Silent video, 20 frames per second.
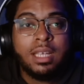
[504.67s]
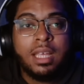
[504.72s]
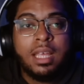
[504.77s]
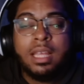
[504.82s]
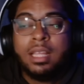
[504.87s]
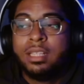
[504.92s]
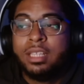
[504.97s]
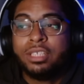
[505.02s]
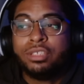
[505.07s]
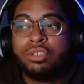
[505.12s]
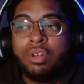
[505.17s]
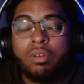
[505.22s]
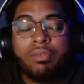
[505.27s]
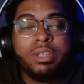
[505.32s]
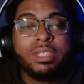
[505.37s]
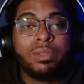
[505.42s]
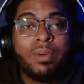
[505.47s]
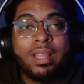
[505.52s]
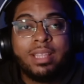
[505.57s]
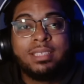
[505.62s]
There's no
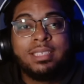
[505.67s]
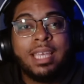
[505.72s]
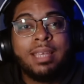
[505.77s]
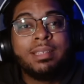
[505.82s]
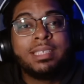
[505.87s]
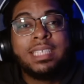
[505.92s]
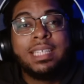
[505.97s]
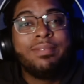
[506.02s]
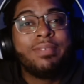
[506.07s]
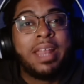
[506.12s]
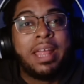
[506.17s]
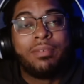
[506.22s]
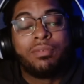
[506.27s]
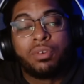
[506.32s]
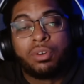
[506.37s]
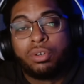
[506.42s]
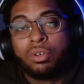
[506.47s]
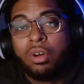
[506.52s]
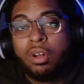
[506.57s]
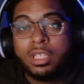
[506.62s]
reason why this game doesn't even have
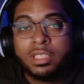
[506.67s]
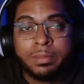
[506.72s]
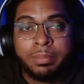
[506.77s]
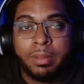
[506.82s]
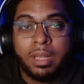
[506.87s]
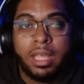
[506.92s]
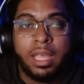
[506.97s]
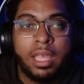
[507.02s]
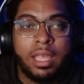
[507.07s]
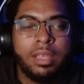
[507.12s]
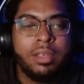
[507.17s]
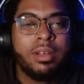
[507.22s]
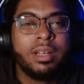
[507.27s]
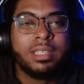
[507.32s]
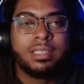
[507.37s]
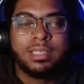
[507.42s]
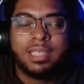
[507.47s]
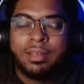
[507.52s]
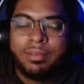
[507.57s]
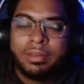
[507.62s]
crossplay. You
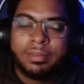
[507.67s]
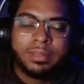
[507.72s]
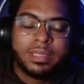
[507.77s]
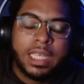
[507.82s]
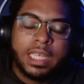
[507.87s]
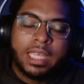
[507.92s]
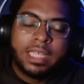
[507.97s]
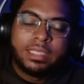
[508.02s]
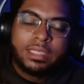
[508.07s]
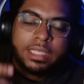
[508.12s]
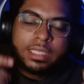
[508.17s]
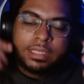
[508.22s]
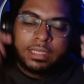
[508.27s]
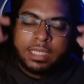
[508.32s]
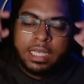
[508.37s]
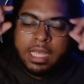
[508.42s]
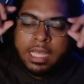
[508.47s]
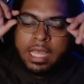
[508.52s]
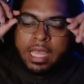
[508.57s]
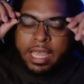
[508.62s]
understand what I'm saying? It's just
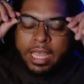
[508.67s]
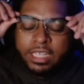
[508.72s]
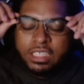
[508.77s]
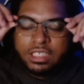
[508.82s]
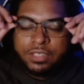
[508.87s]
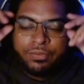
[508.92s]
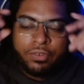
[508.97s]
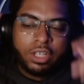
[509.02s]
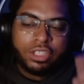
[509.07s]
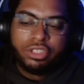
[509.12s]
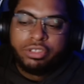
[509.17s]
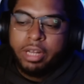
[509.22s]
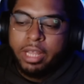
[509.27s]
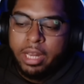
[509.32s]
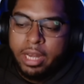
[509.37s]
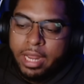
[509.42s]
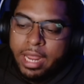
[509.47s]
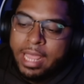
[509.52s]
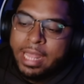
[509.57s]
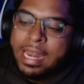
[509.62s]

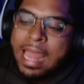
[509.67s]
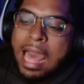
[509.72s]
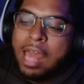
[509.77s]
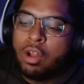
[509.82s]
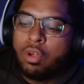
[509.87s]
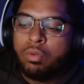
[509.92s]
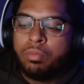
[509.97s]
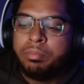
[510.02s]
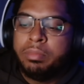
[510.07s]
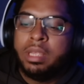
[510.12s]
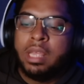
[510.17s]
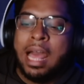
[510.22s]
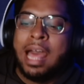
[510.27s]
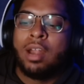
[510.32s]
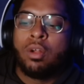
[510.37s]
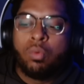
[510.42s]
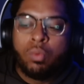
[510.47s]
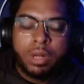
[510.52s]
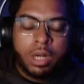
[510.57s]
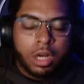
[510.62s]
frustrating. And I
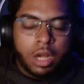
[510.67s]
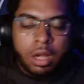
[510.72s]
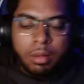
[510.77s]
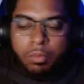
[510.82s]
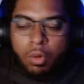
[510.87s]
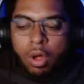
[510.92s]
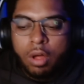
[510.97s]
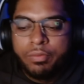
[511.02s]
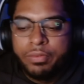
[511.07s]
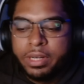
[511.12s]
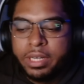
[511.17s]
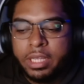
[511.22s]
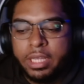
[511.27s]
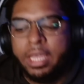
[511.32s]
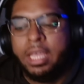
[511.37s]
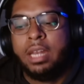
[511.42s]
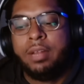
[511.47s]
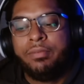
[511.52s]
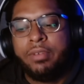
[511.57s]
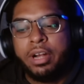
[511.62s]
don't want to come off in
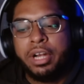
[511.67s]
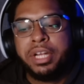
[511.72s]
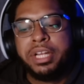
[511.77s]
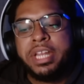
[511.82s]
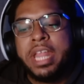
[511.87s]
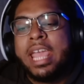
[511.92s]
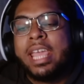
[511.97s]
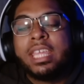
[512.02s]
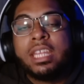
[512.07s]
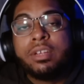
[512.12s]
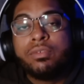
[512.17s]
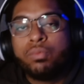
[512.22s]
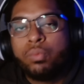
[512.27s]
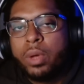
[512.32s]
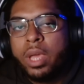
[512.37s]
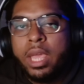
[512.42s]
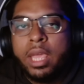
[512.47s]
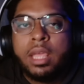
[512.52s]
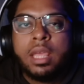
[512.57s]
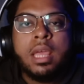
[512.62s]
a very negative
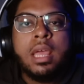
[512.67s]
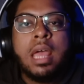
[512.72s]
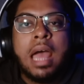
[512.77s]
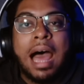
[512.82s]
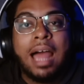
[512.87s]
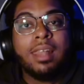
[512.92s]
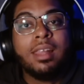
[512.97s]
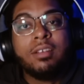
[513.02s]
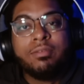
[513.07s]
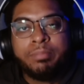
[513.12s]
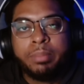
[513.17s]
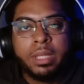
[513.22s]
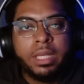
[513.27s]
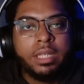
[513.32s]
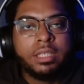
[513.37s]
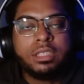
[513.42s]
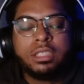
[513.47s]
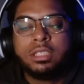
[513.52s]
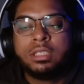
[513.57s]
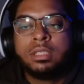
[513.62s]
way. I love
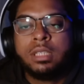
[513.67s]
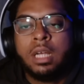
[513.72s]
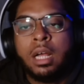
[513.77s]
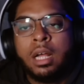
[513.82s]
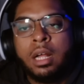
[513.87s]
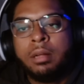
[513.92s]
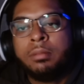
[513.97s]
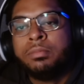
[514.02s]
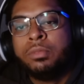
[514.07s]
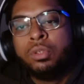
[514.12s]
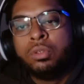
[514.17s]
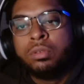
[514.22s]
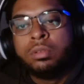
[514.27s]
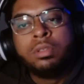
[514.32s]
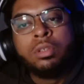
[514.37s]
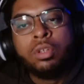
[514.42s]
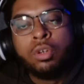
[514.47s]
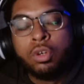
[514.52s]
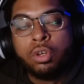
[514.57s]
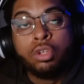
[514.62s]
Bleach.
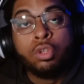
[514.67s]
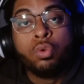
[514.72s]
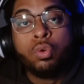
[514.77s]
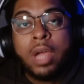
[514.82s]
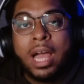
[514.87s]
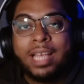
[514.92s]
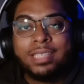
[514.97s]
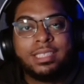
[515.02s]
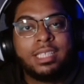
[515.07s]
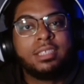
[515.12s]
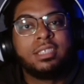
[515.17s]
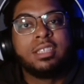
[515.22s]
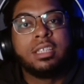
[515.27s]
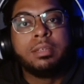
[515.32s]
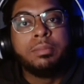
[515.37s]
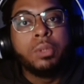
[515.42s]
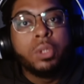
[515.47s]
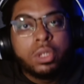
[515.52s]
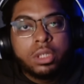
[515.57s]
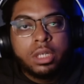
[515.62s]
You know, you guys as a
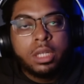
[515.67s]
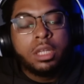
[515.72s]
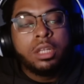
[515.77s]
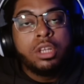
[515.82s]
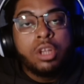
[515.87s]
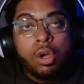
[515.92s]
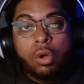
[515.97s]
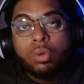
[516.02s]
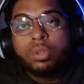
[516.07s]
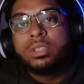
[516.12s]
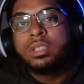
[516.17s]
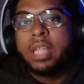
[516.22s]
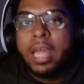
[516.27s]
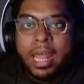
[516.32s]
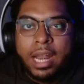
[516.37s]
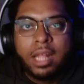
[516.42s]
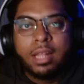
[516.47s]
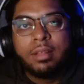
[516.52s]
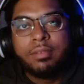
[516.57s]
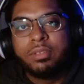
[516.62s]
community knows that
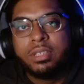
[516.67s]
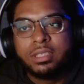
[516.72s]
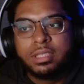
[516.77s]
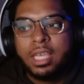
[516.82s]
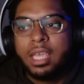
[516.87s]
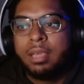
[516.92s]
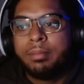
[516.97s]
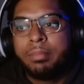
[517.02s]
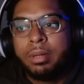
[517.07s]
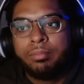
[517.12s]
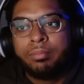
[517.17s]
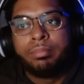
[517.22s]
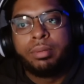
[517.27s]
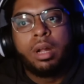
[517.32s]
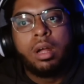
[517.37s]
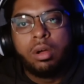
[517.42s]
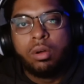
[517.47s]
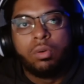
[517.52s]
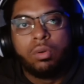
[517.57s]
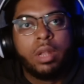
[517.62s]
I love this game, but
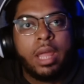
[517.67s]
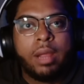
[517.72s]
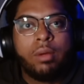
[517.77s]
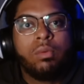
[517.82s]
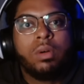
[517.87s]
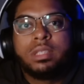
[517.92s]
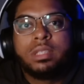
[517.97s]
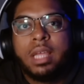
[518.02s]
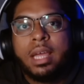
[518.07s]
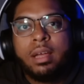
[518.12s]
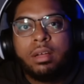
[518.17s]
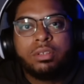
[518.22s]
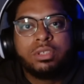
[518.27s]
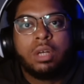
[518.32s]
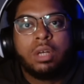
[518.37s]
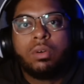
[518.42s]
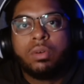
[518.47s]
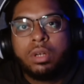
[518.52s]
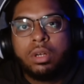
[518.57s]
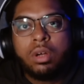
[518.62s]
bro, like what the hell is
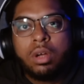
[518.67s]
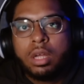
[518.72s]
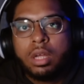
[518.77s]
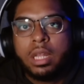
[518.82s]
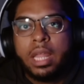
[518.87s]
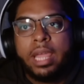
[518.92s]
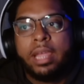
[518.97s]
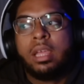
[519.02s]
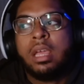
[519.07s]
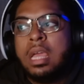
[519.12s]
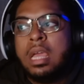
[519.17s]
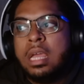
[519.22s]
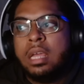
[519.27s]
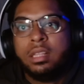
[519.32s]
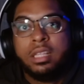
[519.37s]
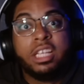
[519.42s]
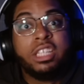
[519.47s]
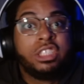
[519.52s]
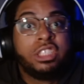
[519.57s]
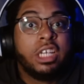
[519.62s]
going on? Like,
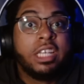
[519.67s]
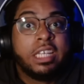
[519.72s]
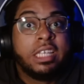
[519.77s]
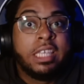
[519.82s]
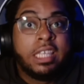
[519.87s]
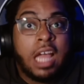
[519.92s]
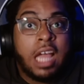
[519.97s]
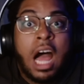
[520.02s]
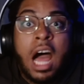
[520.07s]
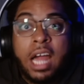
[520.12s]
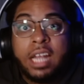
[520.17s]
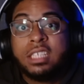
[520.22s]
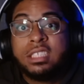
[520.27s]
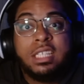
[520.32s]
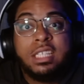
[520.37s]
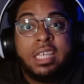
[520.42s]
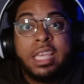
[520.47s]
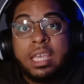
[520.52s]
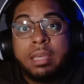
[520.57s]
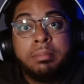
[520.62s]
this shit honestly
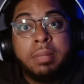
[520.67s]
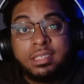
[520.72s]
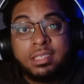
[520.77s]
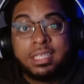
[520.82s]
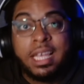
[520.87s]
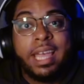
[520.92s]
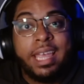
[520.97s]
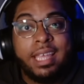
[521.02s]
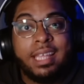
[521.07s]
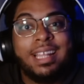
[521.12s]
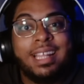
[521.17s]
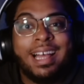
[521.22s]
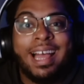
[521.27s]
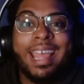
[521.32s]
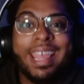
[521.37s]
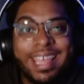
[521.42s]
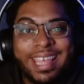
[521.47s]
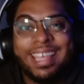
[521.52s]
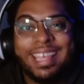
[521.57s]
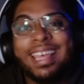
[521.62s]
getting me tight.
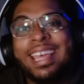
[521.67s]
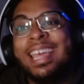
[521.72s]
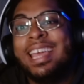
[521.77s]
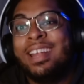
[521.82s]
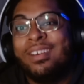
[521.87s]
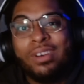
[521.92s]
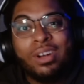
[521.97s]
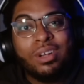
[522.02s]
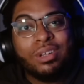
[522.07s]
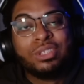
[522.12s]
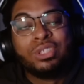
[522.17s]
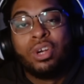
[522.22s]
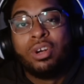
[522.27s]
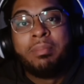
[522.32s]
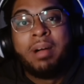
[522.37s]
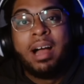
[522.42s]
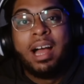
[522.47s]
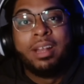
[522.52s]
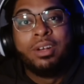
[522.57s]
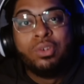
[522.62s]
Like, real talk,
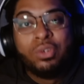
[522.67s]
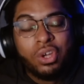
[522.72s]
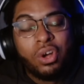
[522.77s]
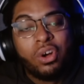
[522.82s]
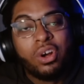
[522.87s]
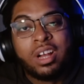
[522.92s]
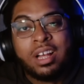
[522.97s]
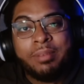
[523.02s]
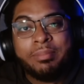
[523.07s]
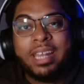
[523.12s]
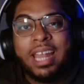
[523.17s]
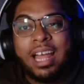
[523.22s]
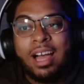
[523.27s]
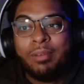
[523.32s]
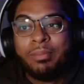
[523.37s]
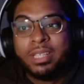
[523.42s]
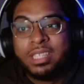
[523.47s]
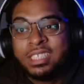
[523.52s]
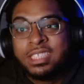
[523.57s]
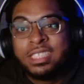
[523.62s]
my New York coming out,
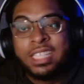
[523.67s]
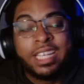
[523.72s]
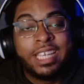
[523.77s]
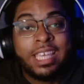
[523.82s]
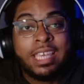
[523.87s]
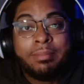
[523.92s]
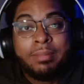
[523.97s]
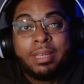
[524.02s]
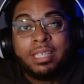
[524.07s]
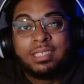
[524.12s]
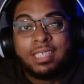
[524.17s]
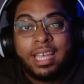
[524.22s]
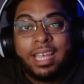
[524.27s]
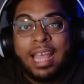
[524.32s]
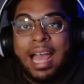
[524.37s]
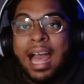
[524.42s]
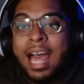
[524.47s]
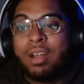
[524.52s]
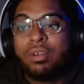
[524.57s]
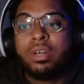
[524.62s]
but this shit getting me tight.
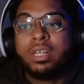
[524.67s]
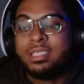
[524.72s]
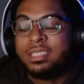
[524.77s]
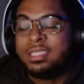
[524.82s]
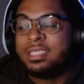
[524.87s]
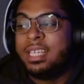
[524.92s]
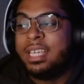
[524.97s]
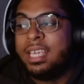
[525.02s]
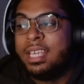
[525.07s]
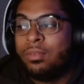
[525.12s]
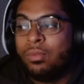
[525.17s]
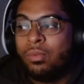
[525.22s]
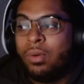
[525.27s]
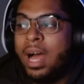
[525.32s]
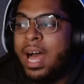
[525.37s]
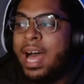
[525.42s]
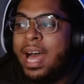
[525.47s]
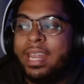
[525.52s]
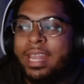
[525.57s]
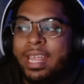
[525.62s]
I don't understand
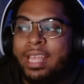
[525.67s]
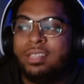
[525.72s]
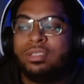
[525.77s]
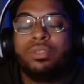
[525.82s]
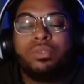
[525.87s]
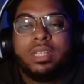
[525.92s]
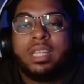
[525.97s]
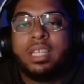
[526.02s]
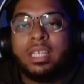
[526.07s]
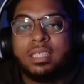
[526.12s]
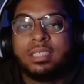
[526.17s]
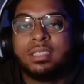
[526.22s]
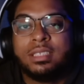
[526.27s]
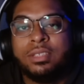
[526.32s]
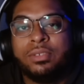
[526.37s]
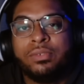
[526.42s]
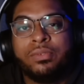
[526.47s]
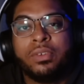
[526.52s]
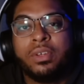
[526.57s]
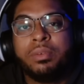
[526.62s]
why they doing this.
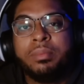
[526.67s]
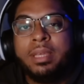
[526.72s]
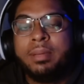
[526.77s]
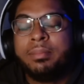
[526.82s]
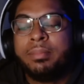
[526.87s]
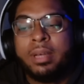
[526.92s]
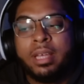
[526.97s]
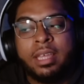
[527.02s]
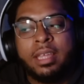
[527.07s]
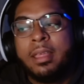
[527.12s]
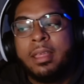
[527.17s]
You feel me? But